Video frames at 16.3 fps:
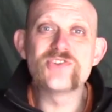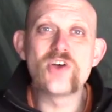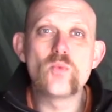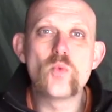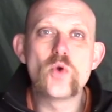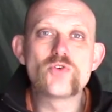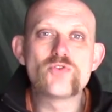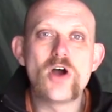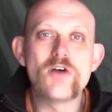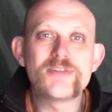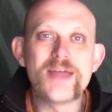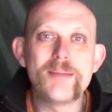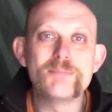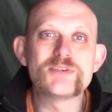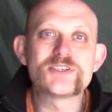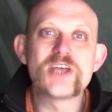I'm Woodcraft
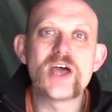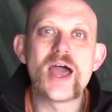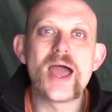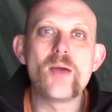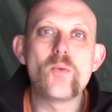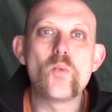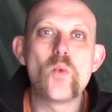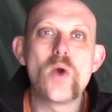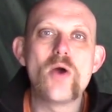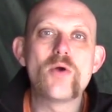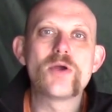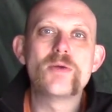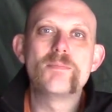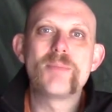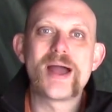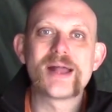Hamster and
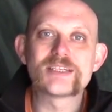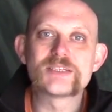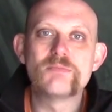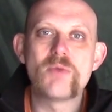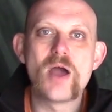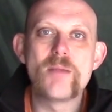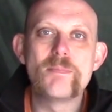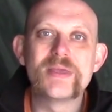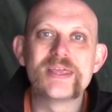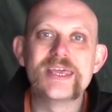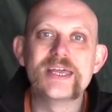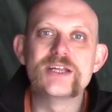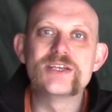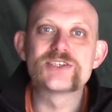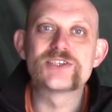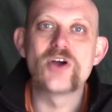welcome back to my
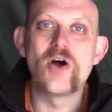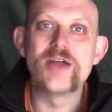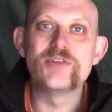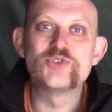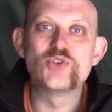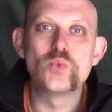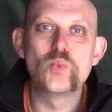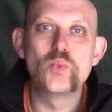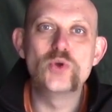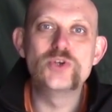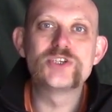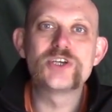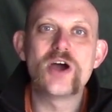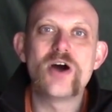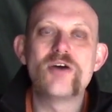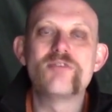beginner's guide to
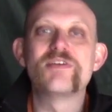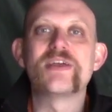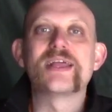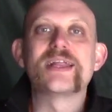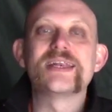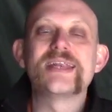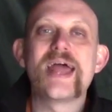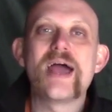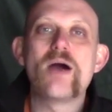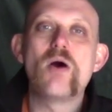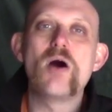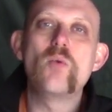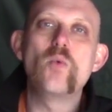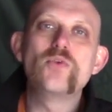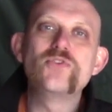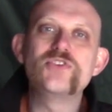wood carving. Now I
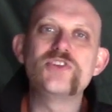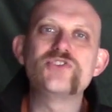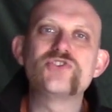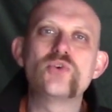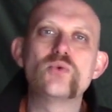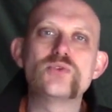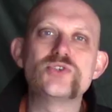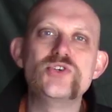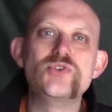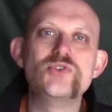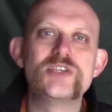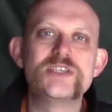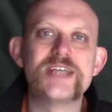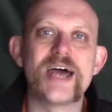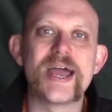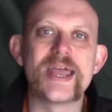wanted to talk to you
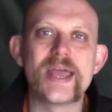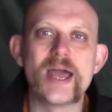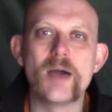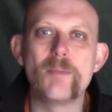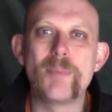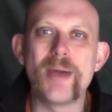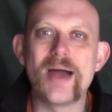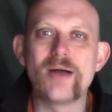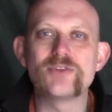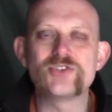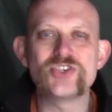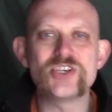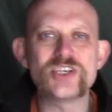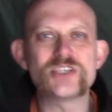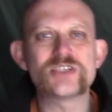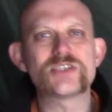today about
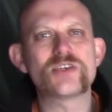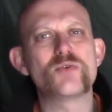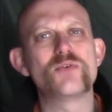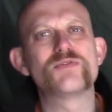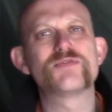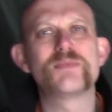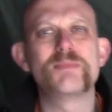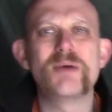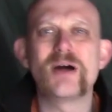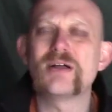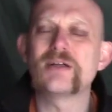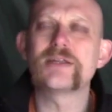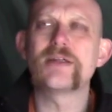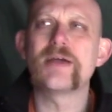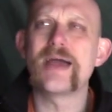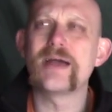just sort of, I
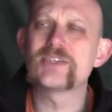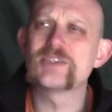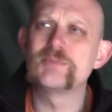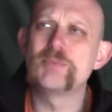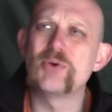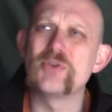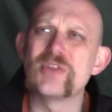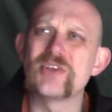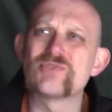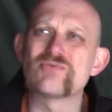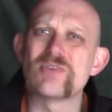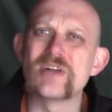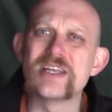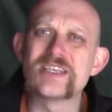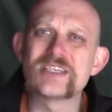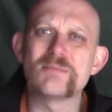don't know how to put this
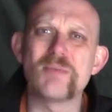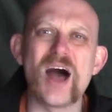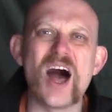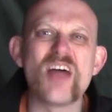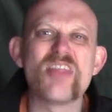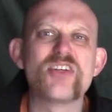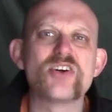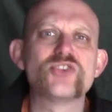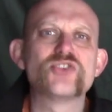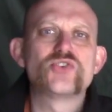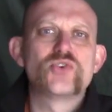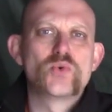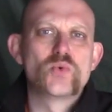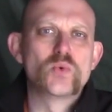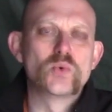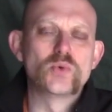really, some other
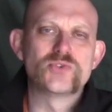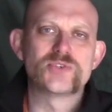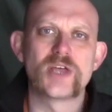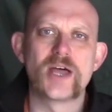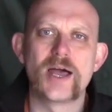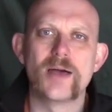tools.